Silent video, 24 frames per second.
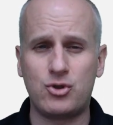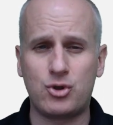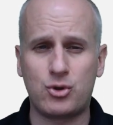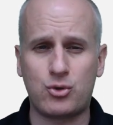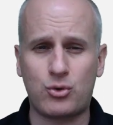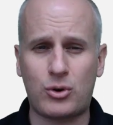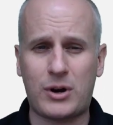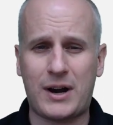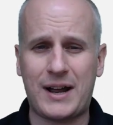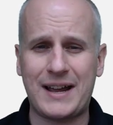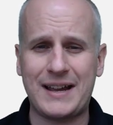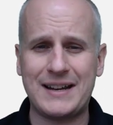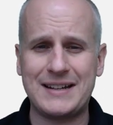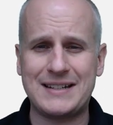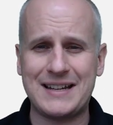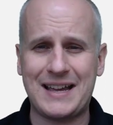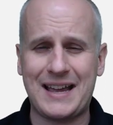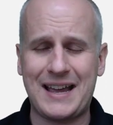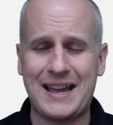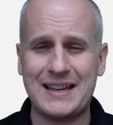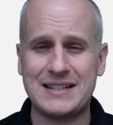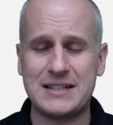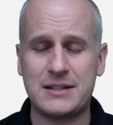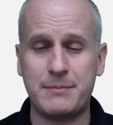Try
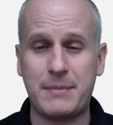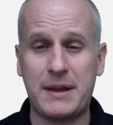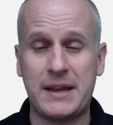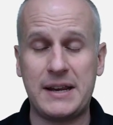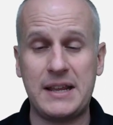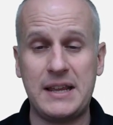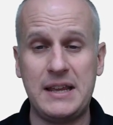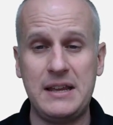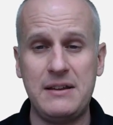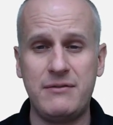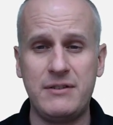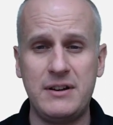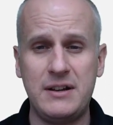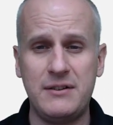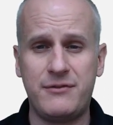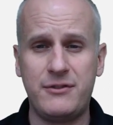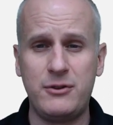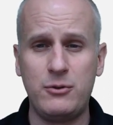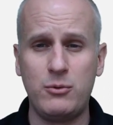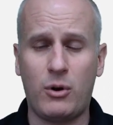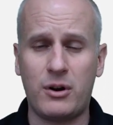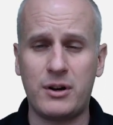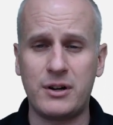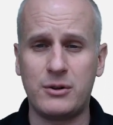to estimate, even if
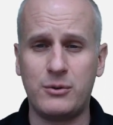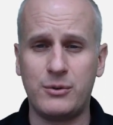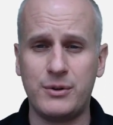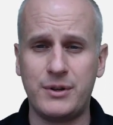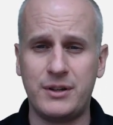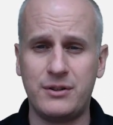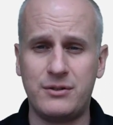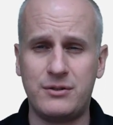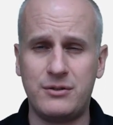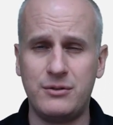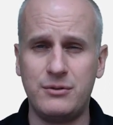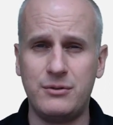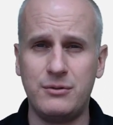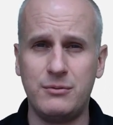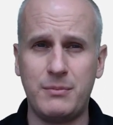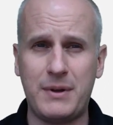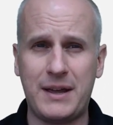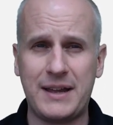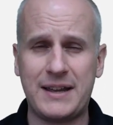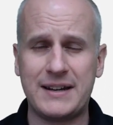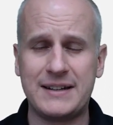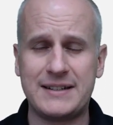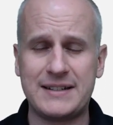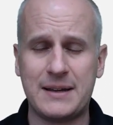you are going to
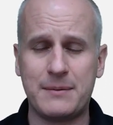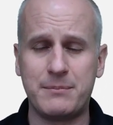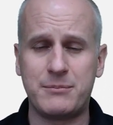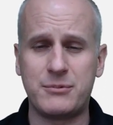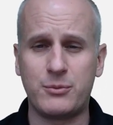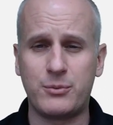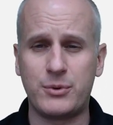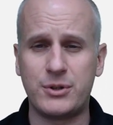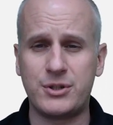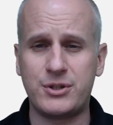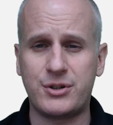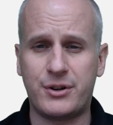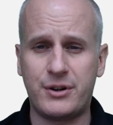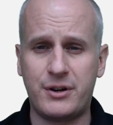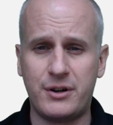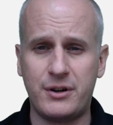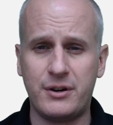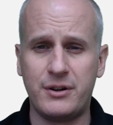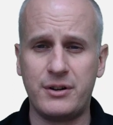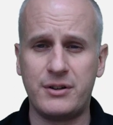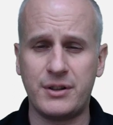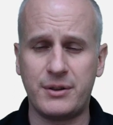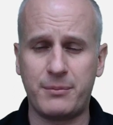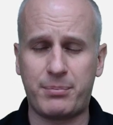make an attempt to
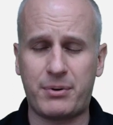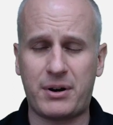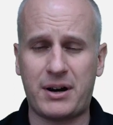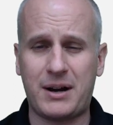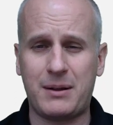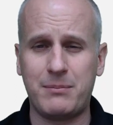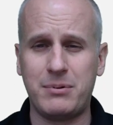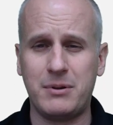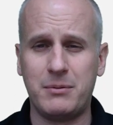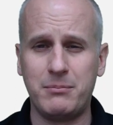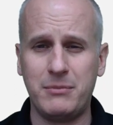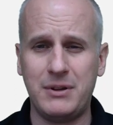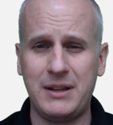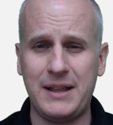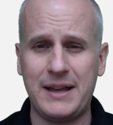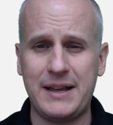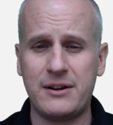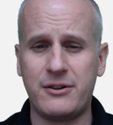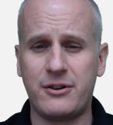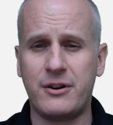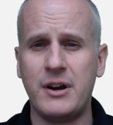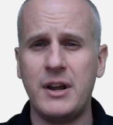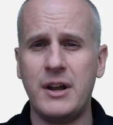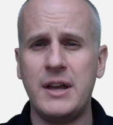return to the problem
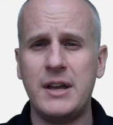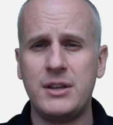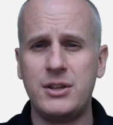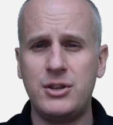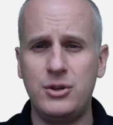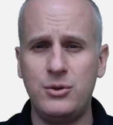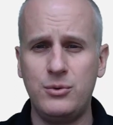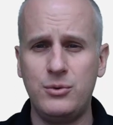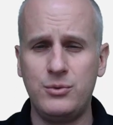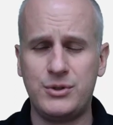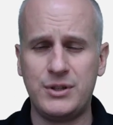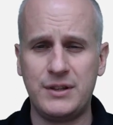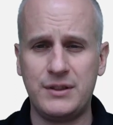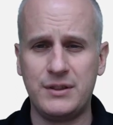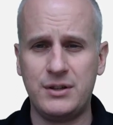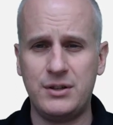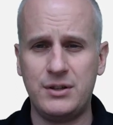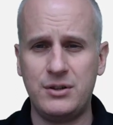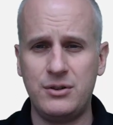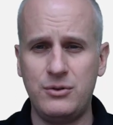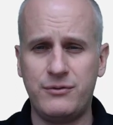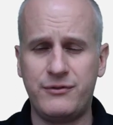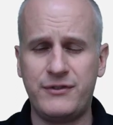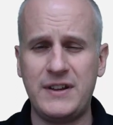later using the
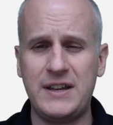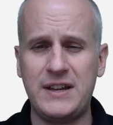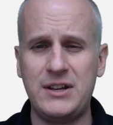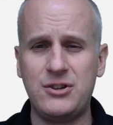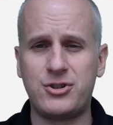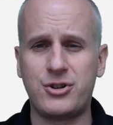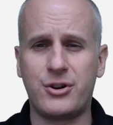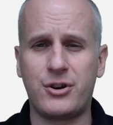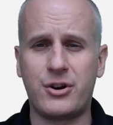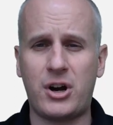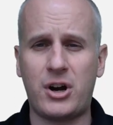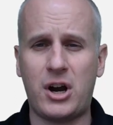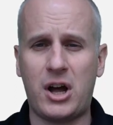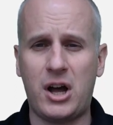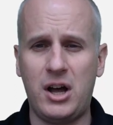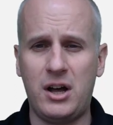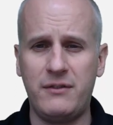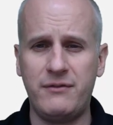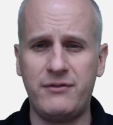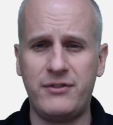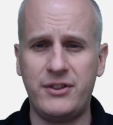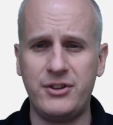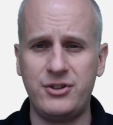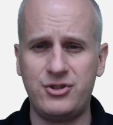new feature
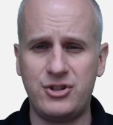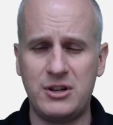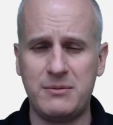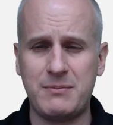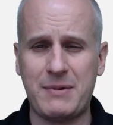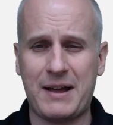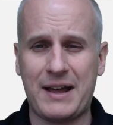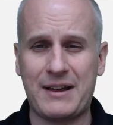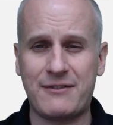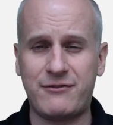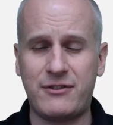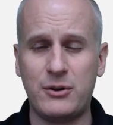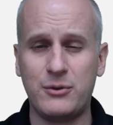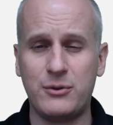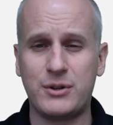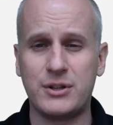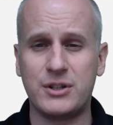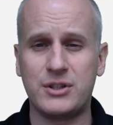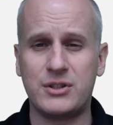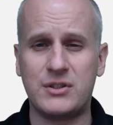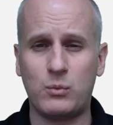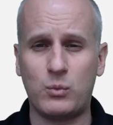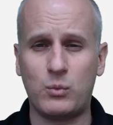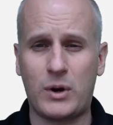of the GMAT
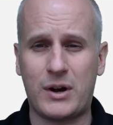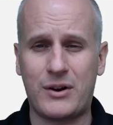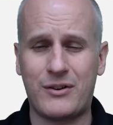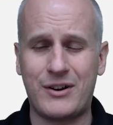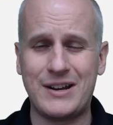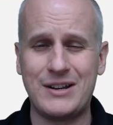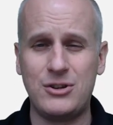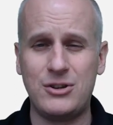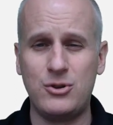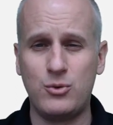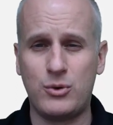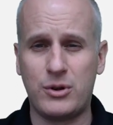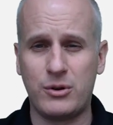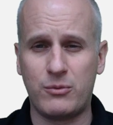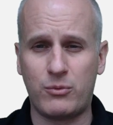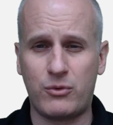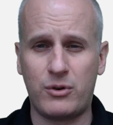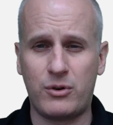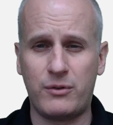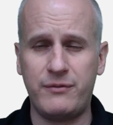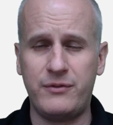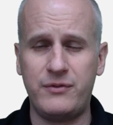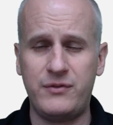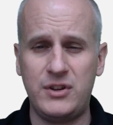Focus, wherein you can
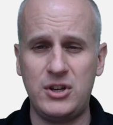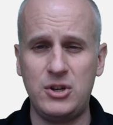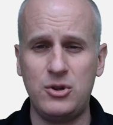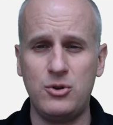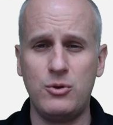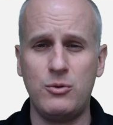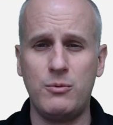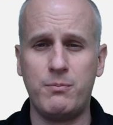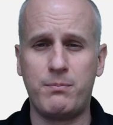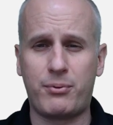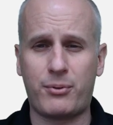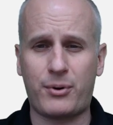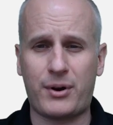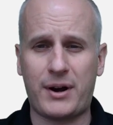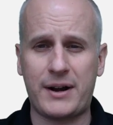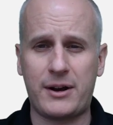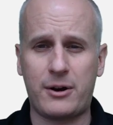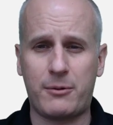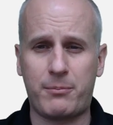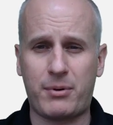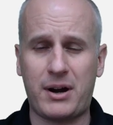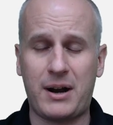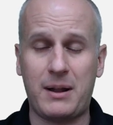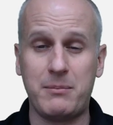review
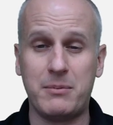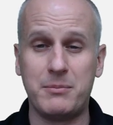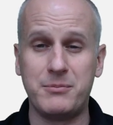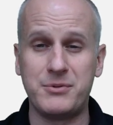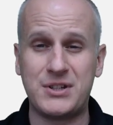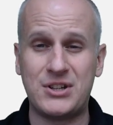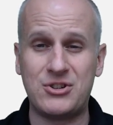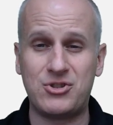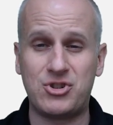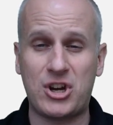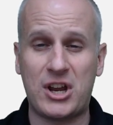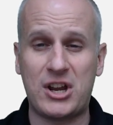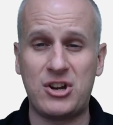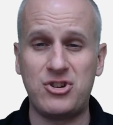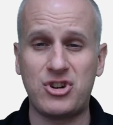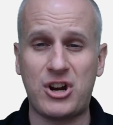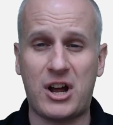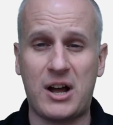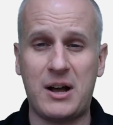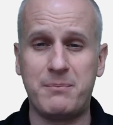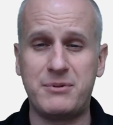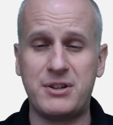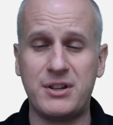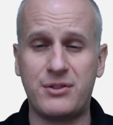prior problems and change
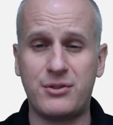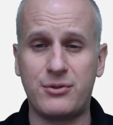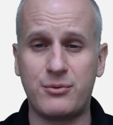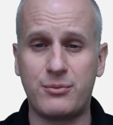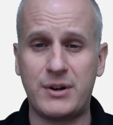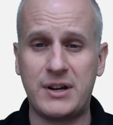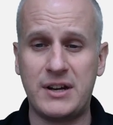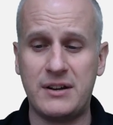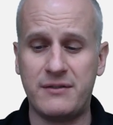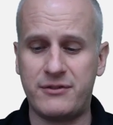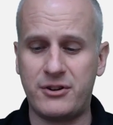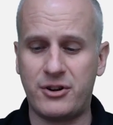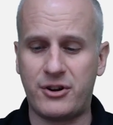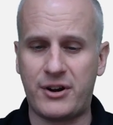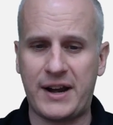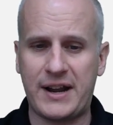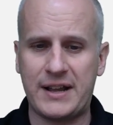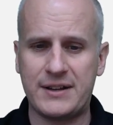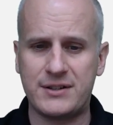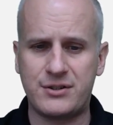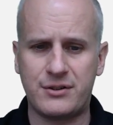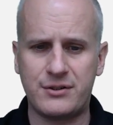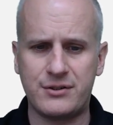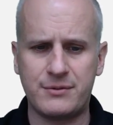up to three of your
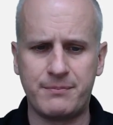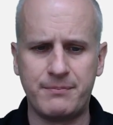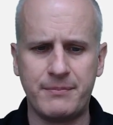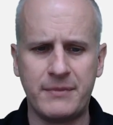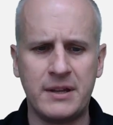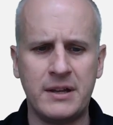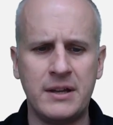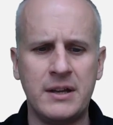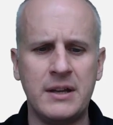answers.